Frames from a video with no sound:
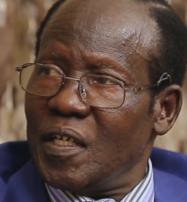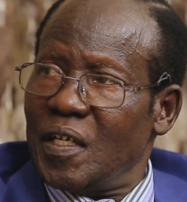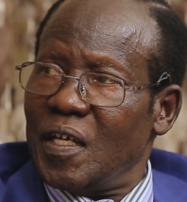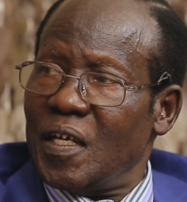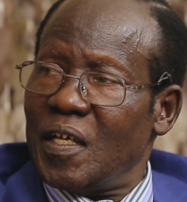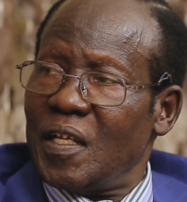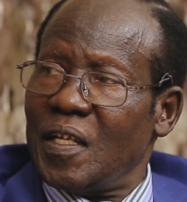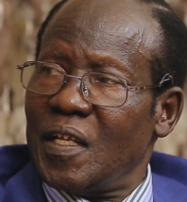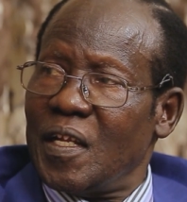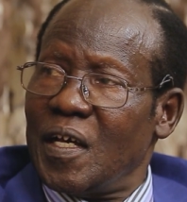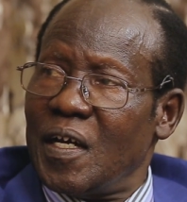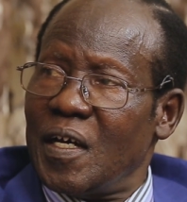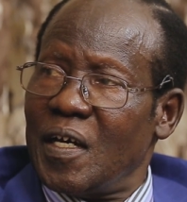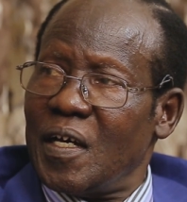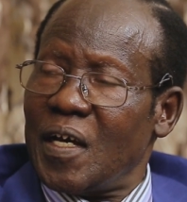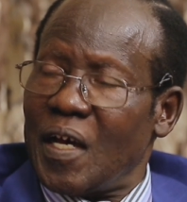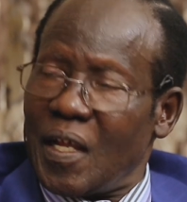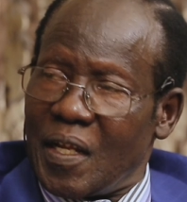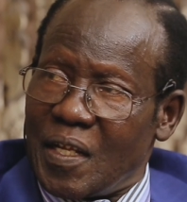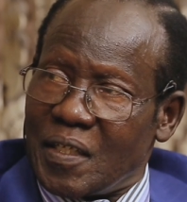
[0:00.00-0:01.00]
and
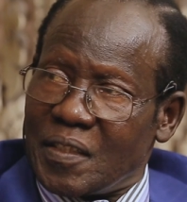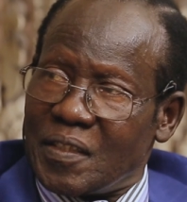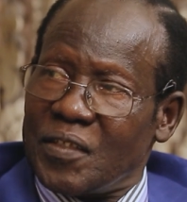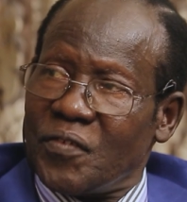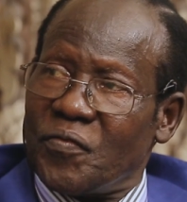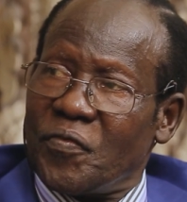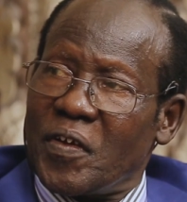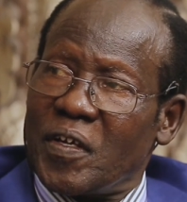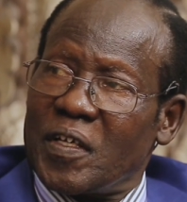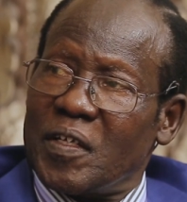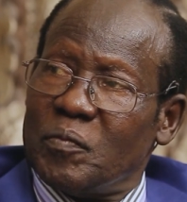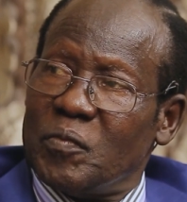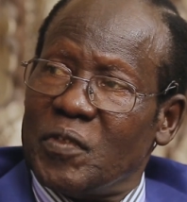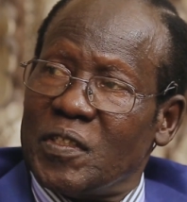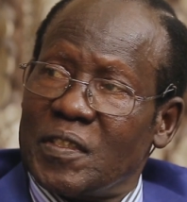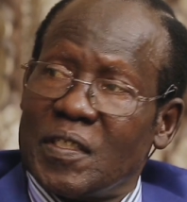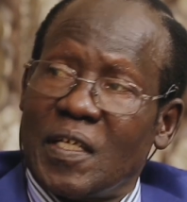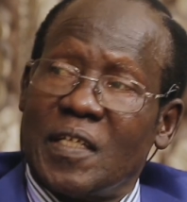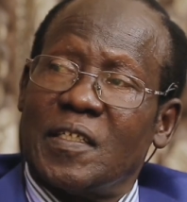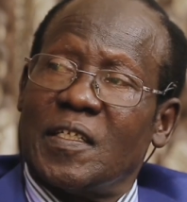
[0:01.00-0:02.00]
others, in fact, have been
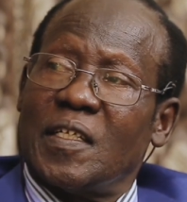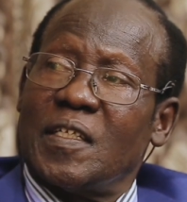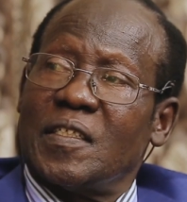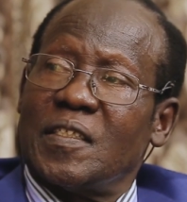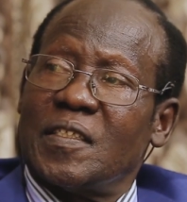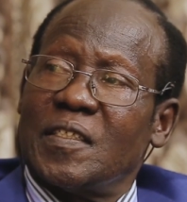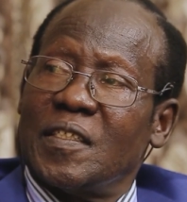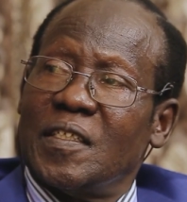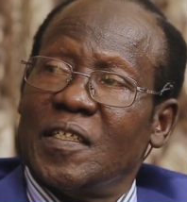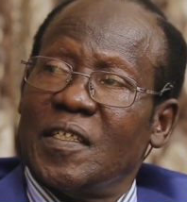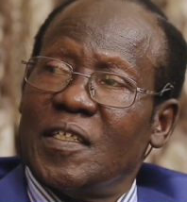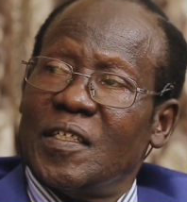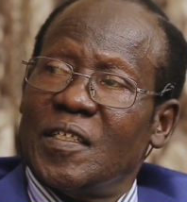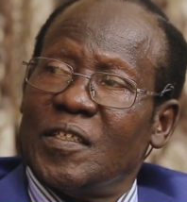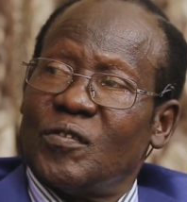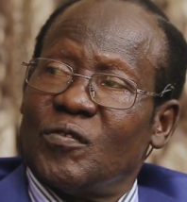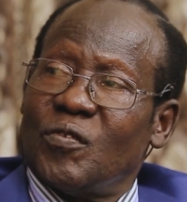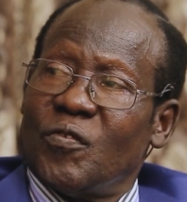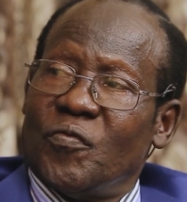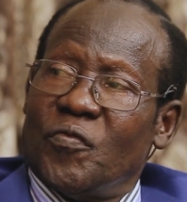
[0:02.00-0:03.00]
sentenced
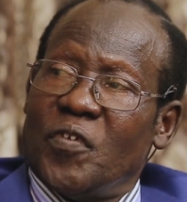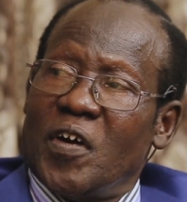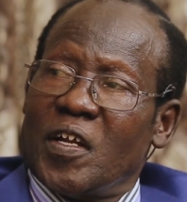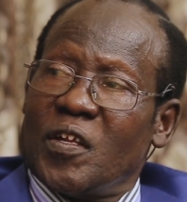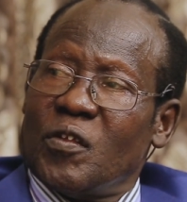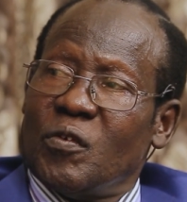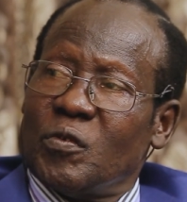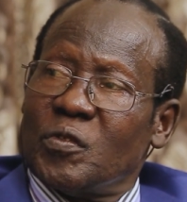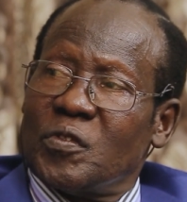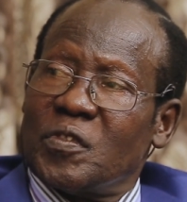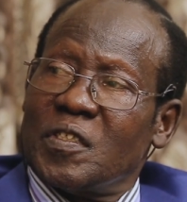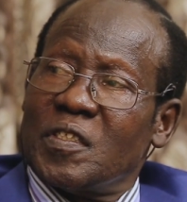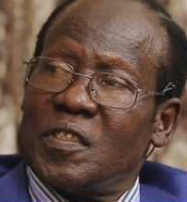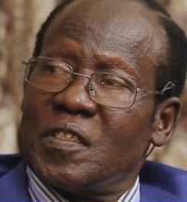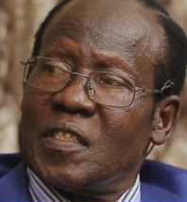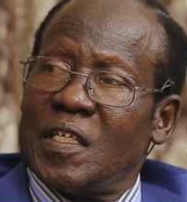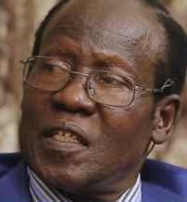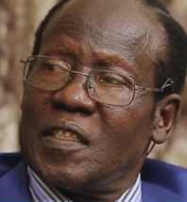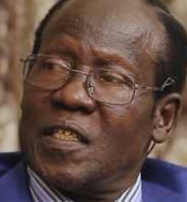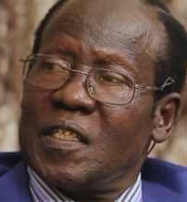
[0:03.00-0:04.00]
to various
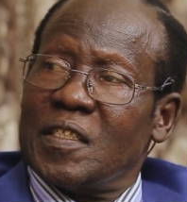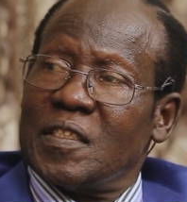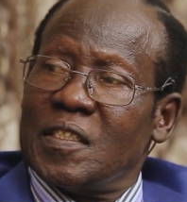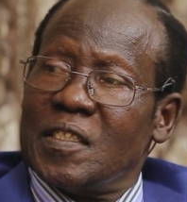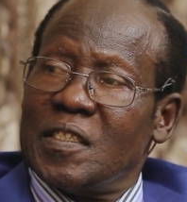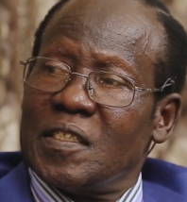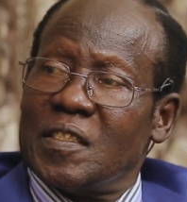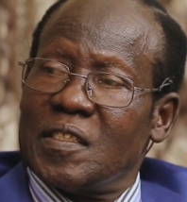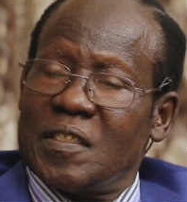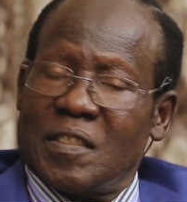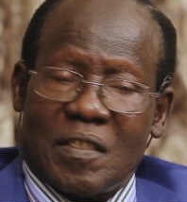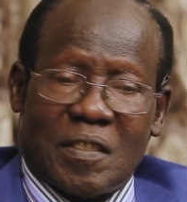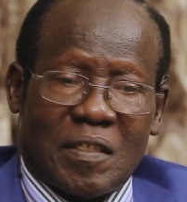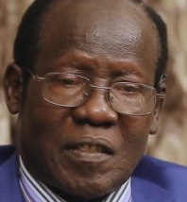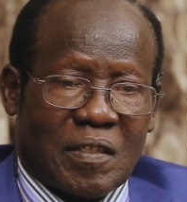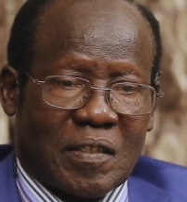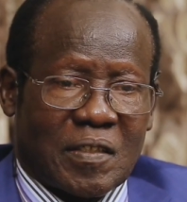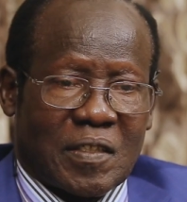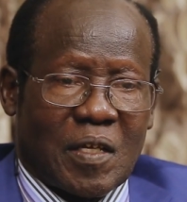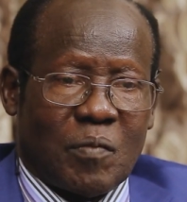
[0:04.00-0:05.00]
sentences,
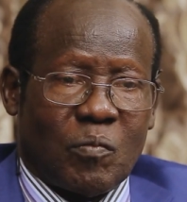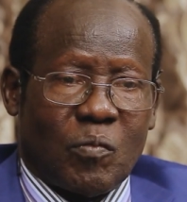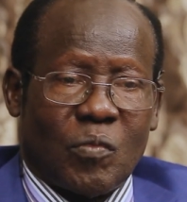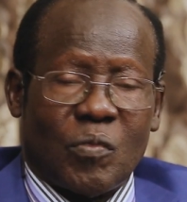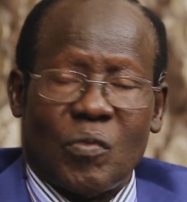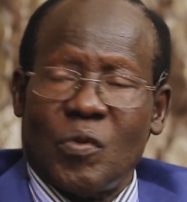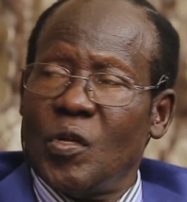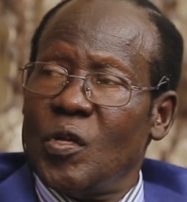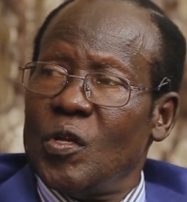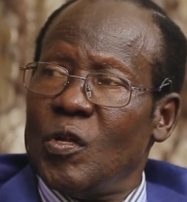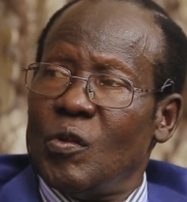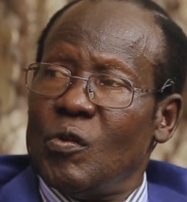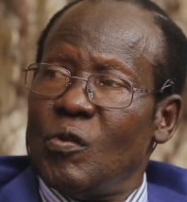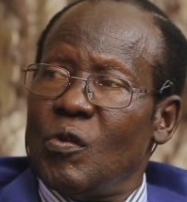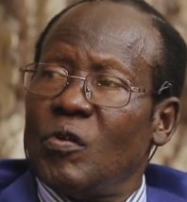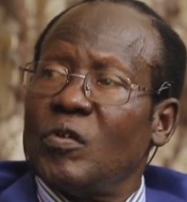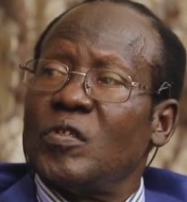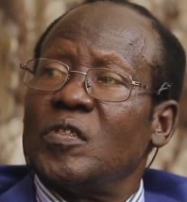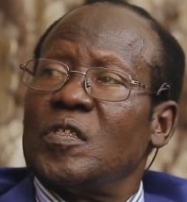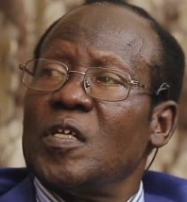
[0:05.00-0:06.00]
some
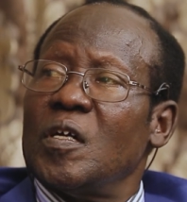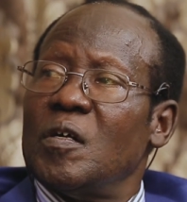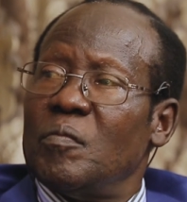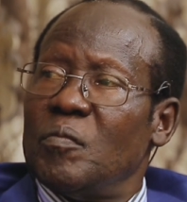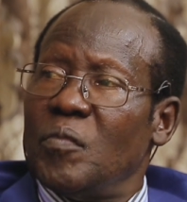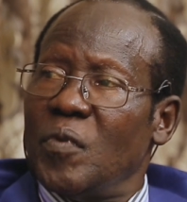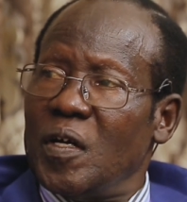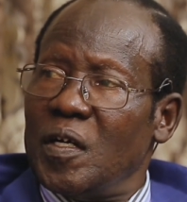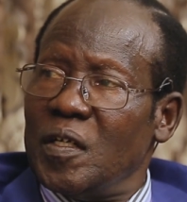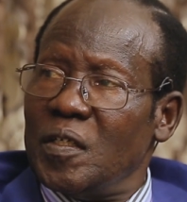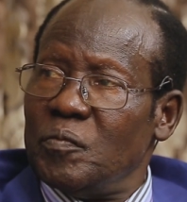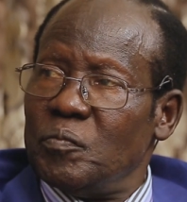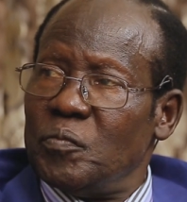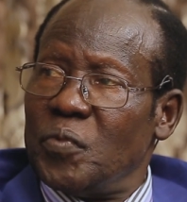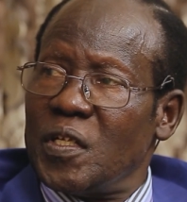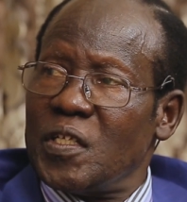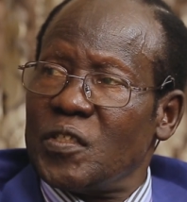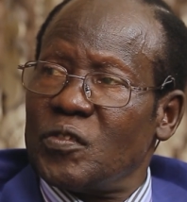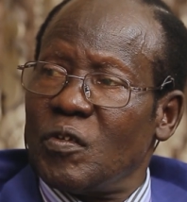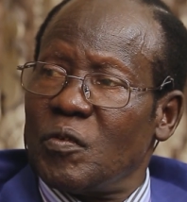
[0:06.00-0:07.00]
long-term
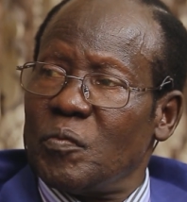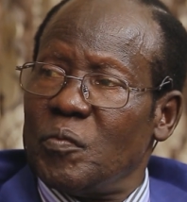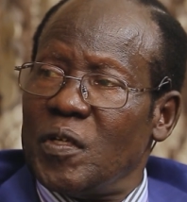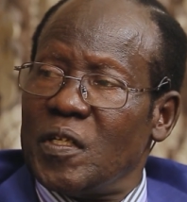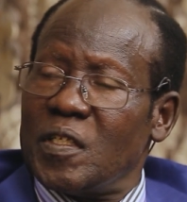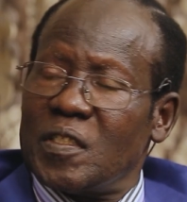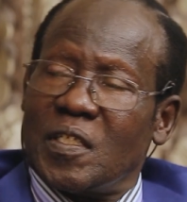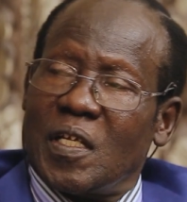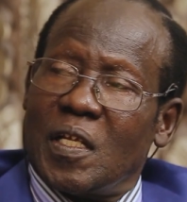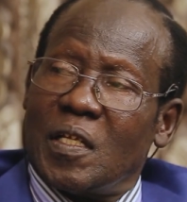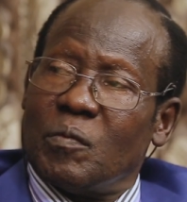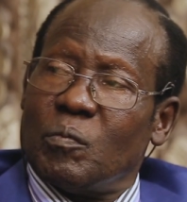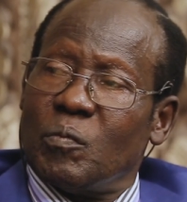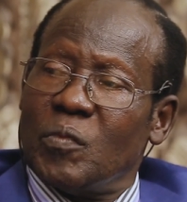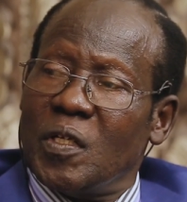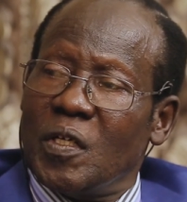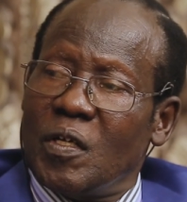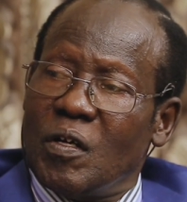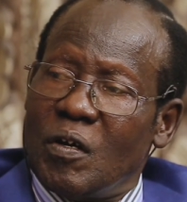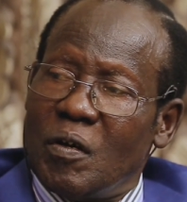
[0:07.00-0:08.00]
imprisonments, and
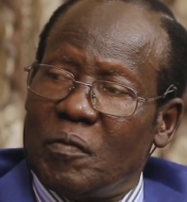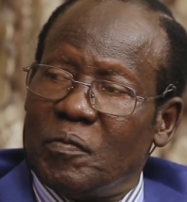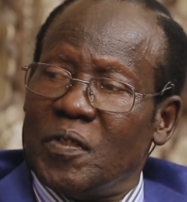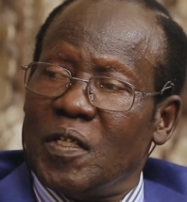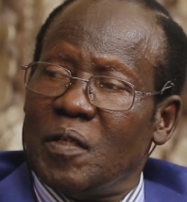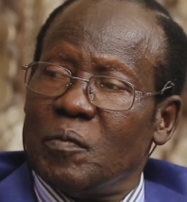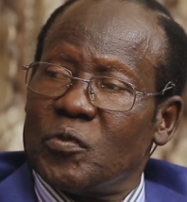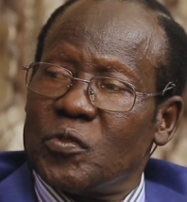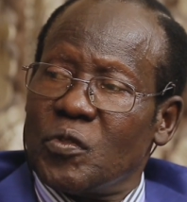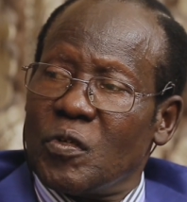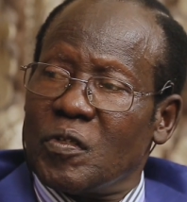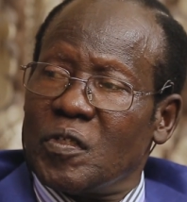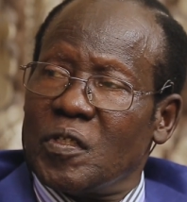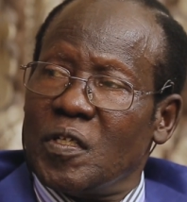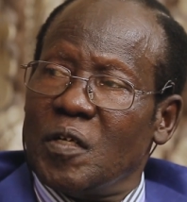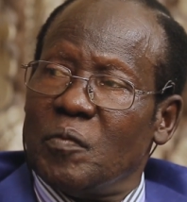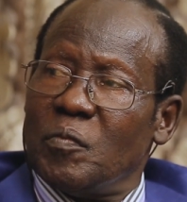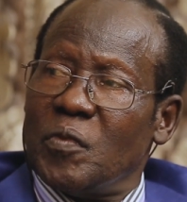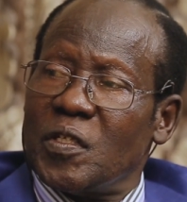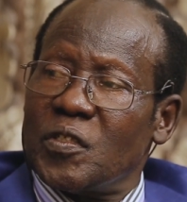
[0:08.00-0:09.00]
of them
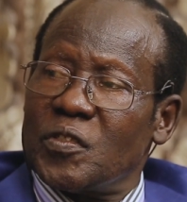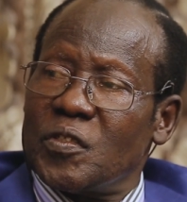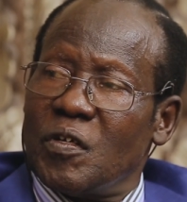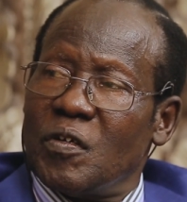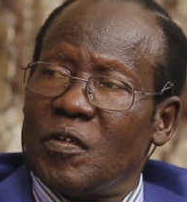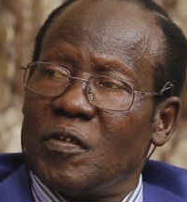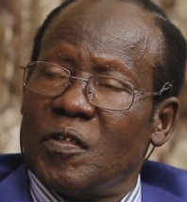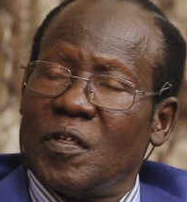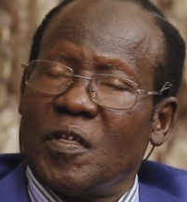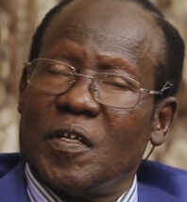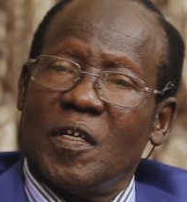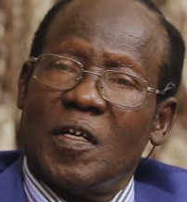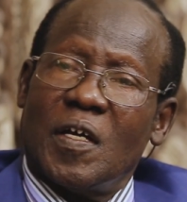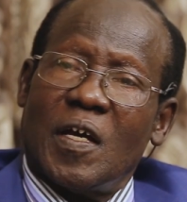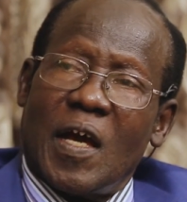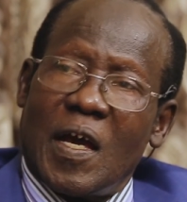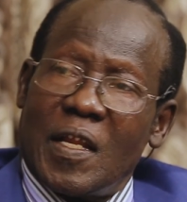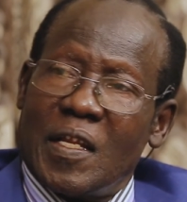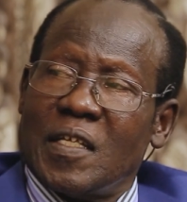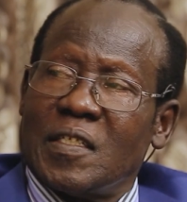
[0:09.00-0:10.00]
short-term and so on.
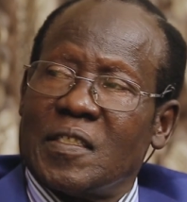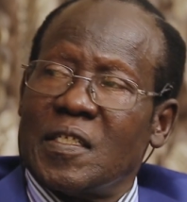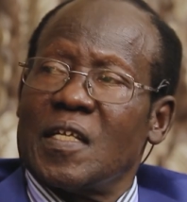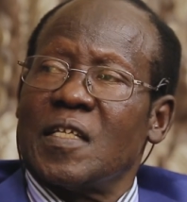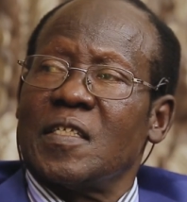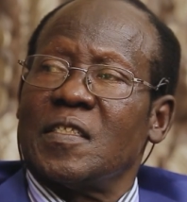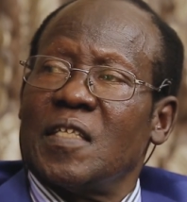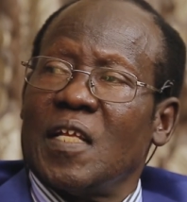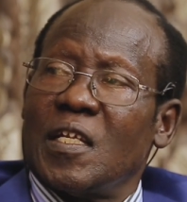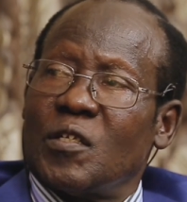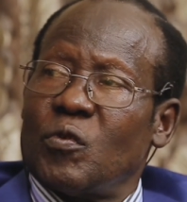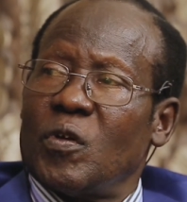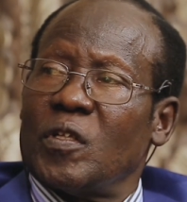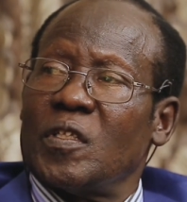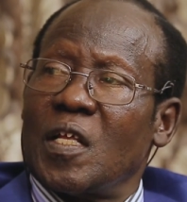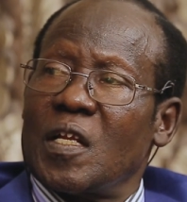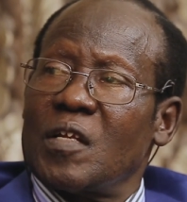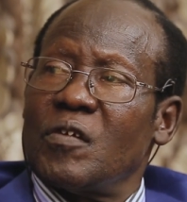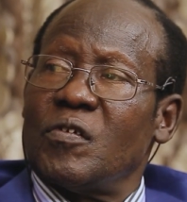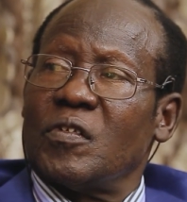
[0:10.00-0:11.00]
Others are still to
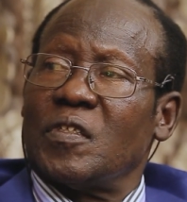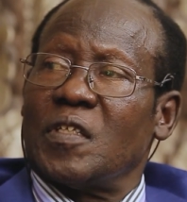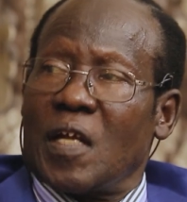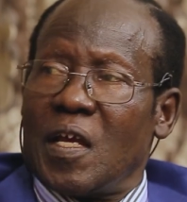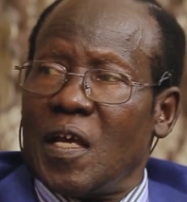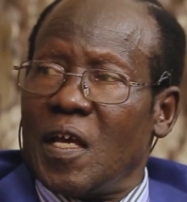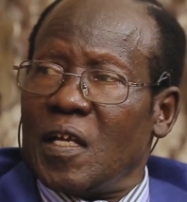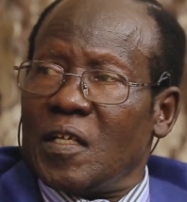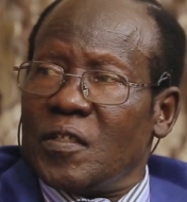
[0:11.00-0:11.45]
undergo trial.